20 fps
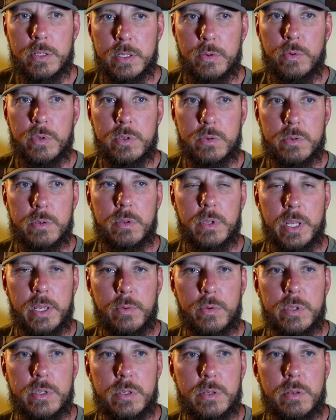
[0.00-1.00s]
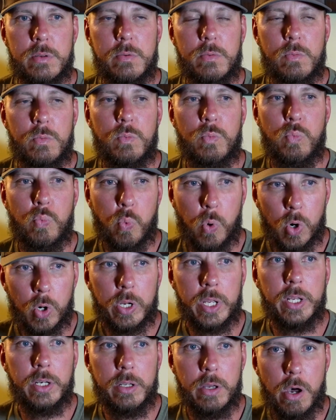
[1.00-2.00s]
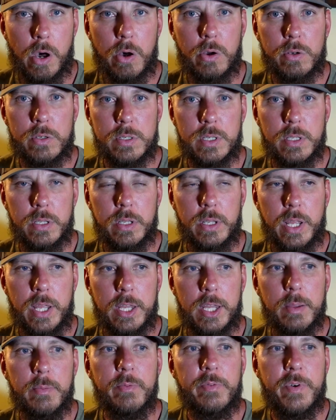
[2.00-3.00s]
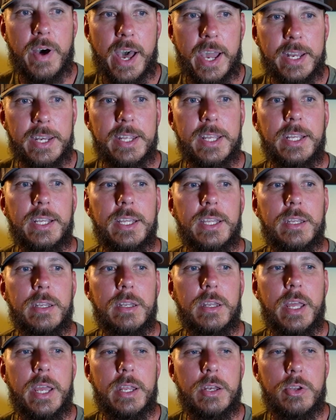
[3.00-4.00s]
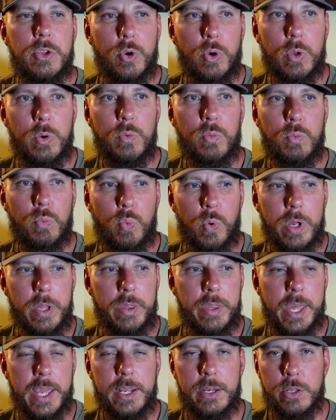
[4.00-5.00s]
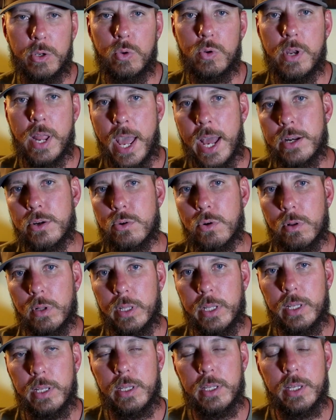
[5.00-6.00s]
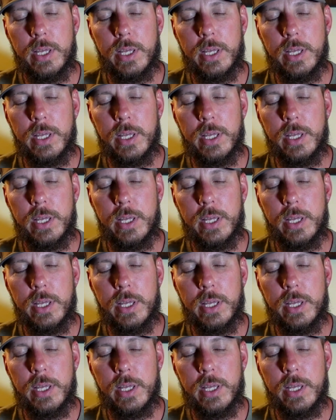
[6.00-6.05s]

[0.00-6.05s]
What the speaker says: It was working dogs, and then finding and doing what they do naturally.